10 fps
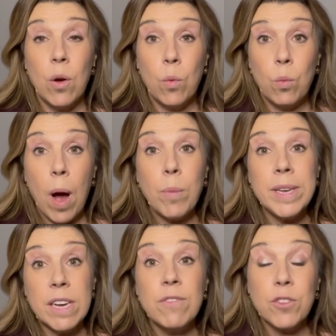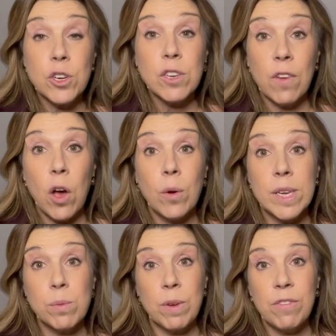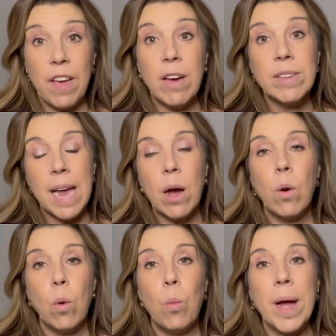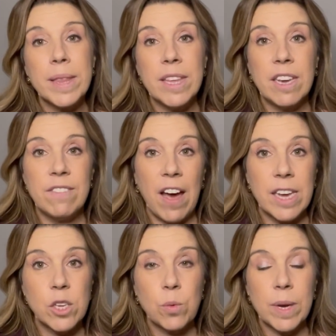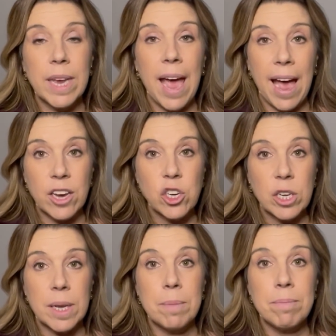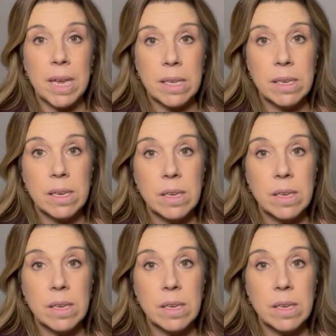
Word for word: What we did first of all is we found out what the advisory actually means.